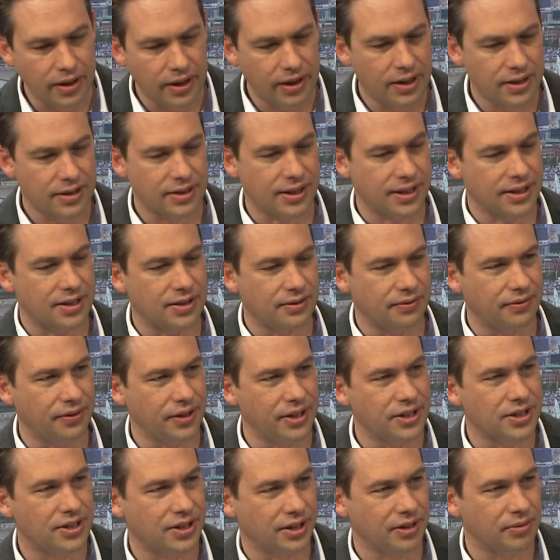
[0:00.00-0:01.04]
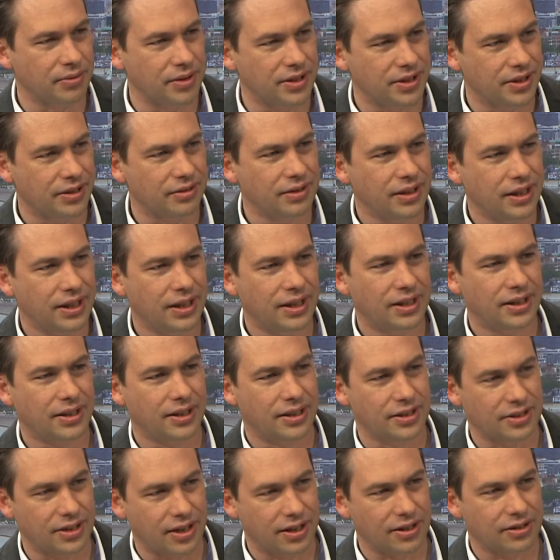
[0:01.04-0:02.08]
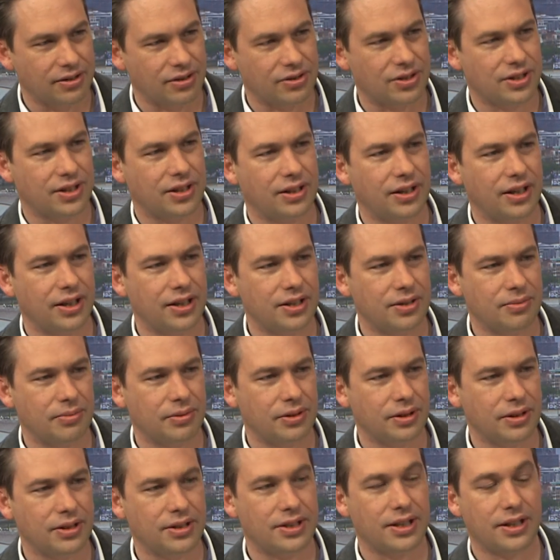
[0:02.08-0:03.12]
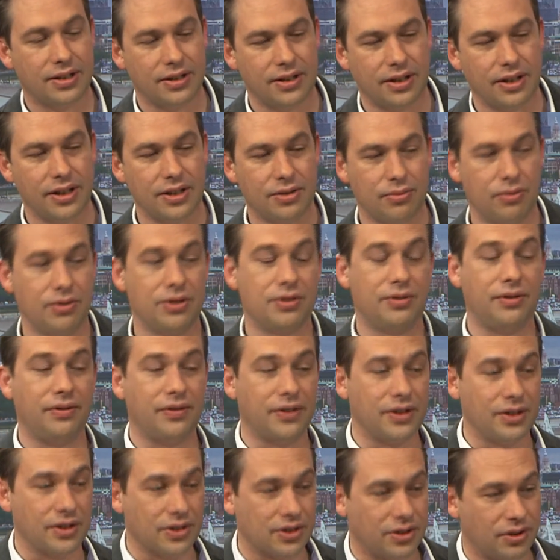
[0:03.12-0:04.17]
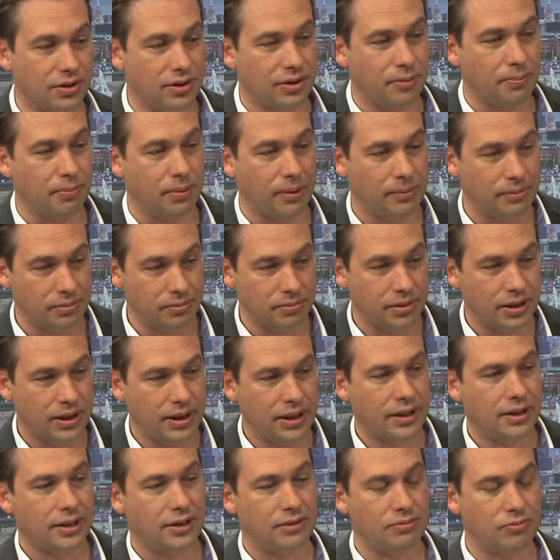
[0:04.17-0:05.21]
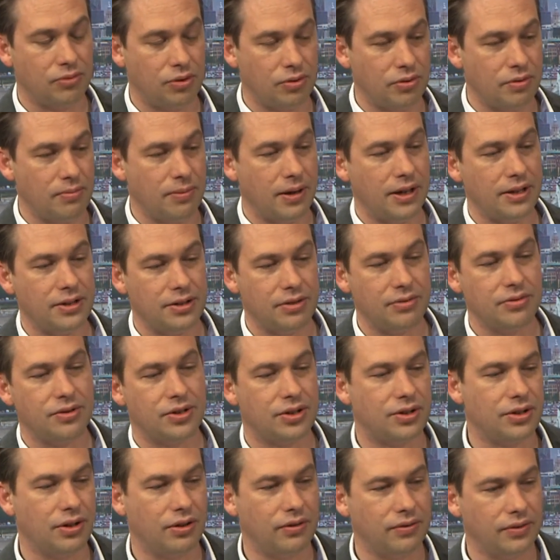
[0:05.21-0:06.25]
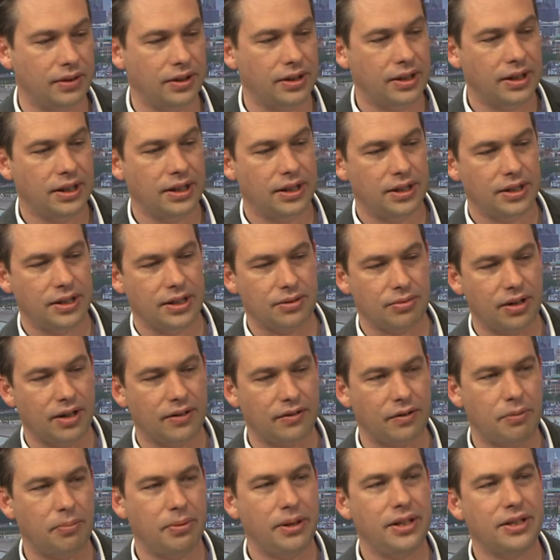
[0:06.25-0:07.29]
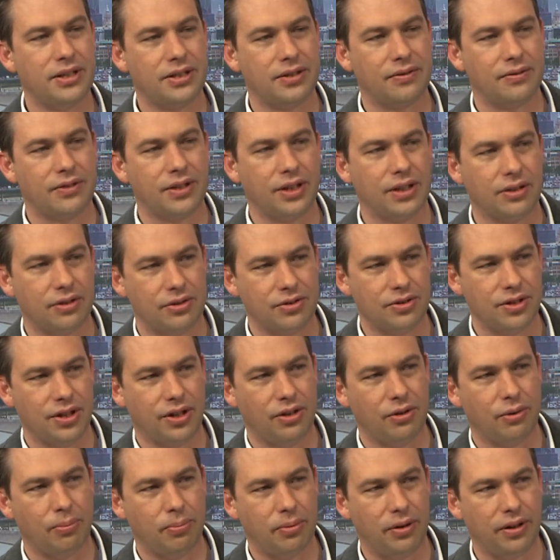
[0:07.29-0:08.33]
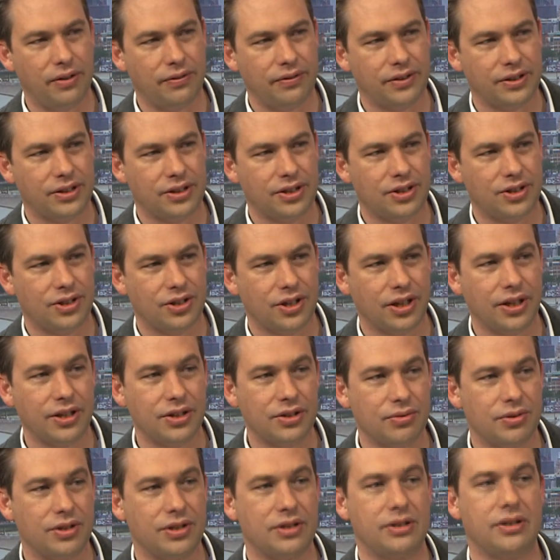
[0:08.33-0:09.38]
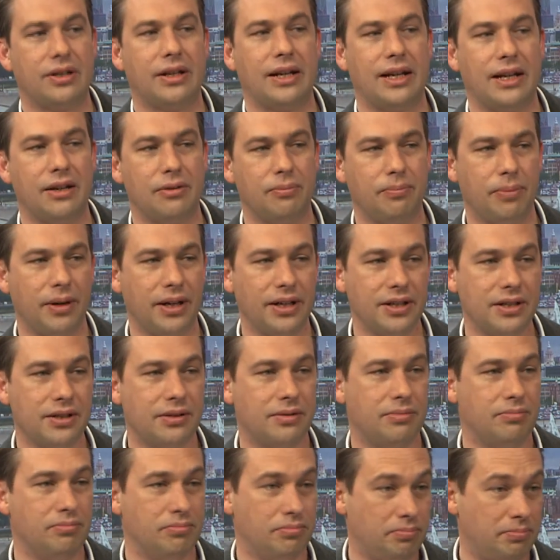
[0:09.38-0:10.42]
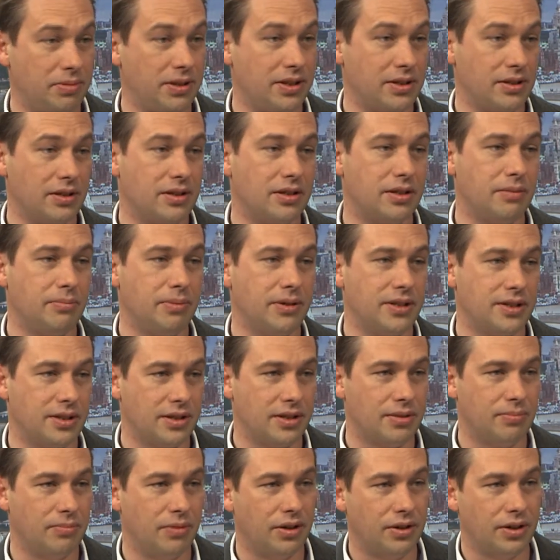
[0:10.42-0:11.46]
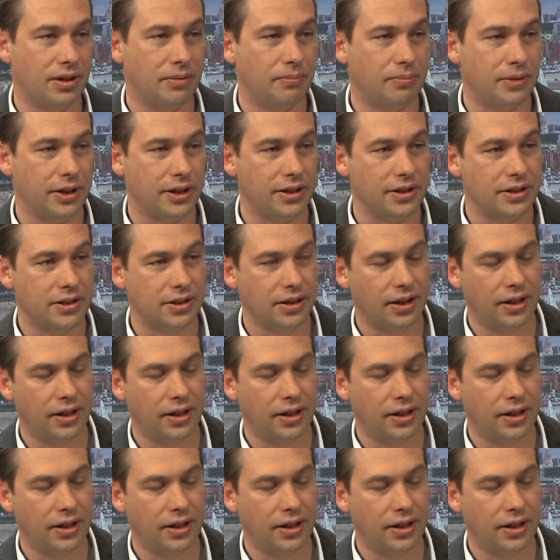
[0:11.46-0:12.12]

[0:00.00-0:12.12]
So that's the first thing we do, our diagnostic engagement. The second thing is once we've understood the problem and what we might do to solve it, is we have a piece of technology called Perfect Exchange, which is a cloud-based business-to-business marketplace.